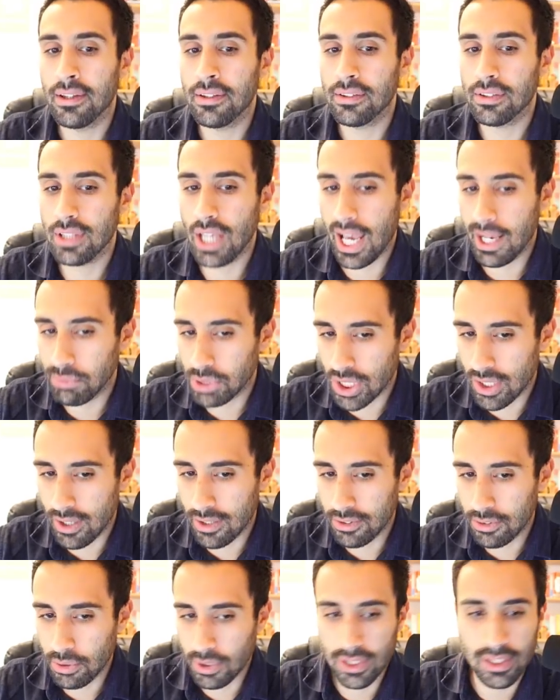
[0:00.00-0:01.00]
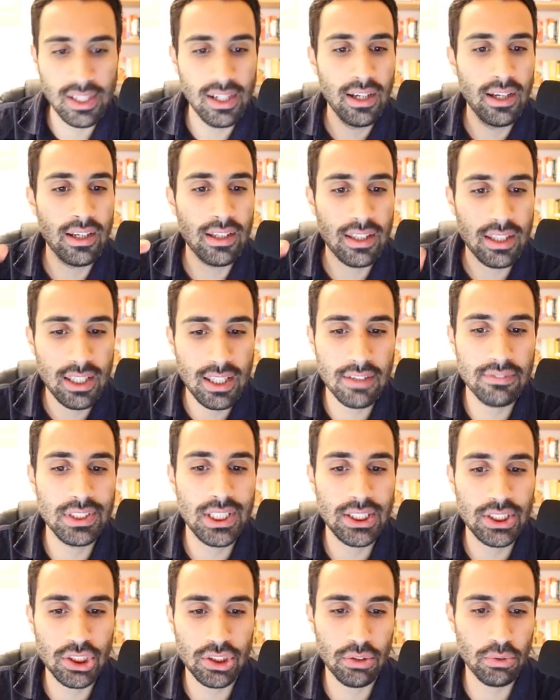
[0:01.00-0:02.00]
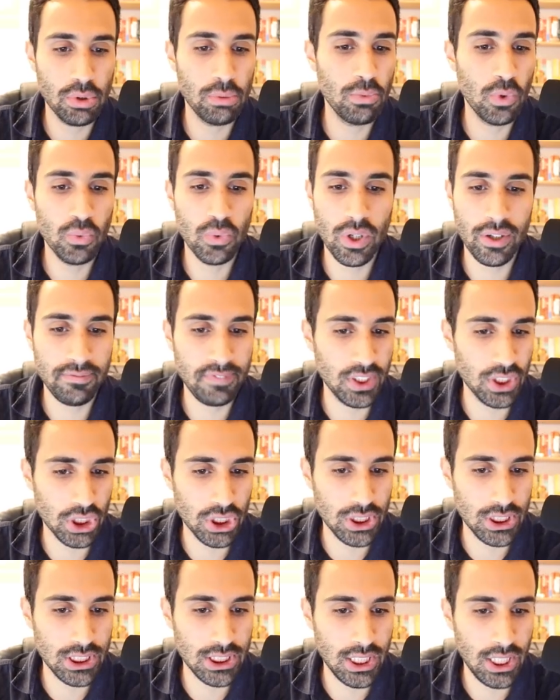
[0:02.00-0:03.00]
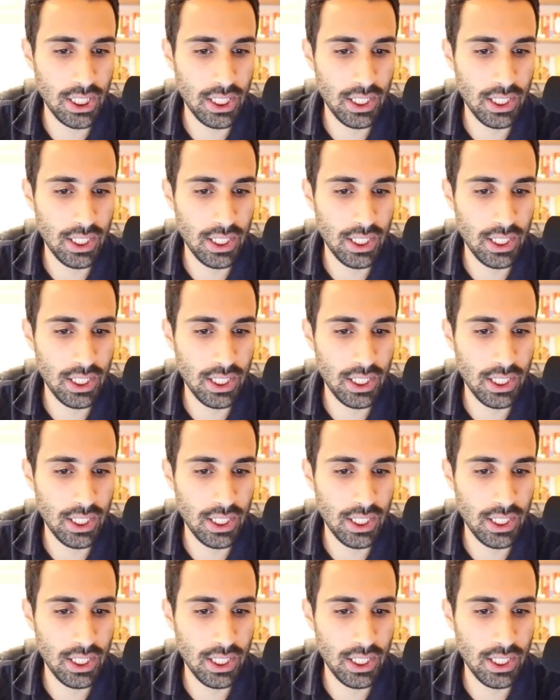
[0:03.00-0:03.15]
times 100 gives us the removal efficiency.